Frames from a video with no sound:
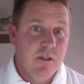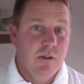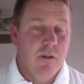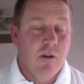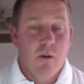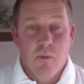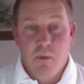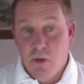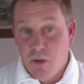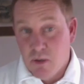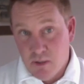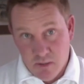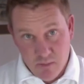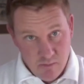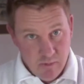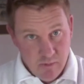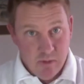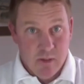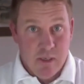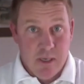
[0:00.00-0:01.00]
We
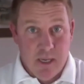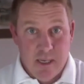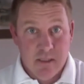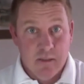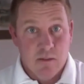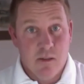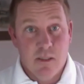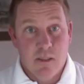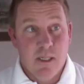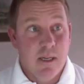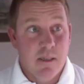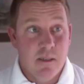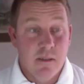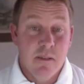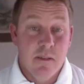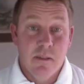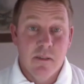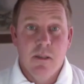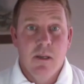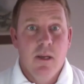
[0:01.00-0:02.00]
got the likes of the
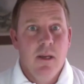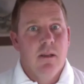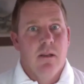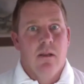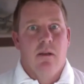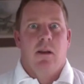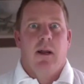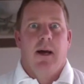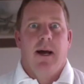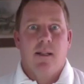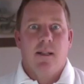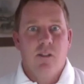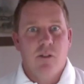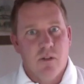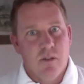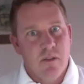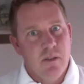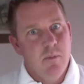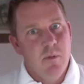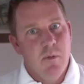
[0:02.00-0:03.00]
Titans, the Knights
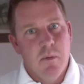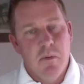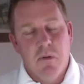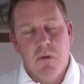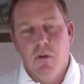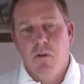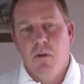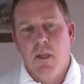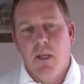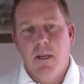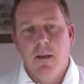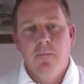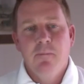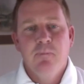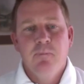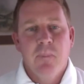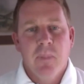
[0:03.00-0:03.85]
seem to be in a good nick.